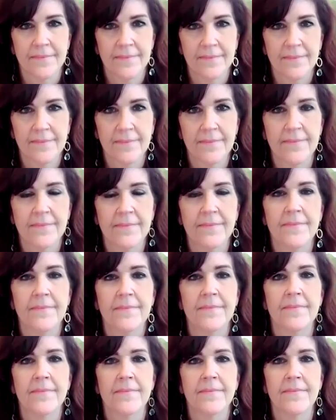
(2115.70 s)

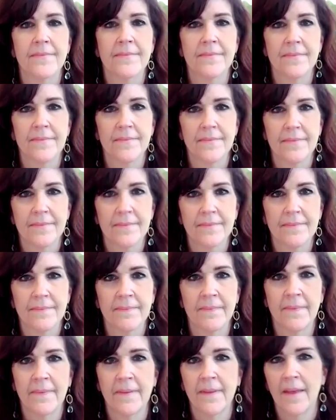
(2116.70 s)

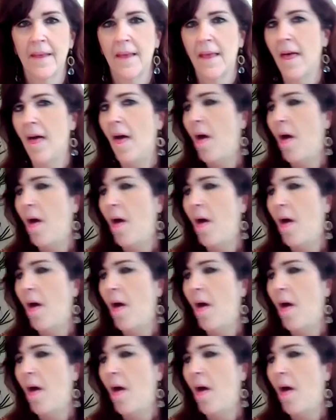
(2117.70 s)
The person shown says nothing.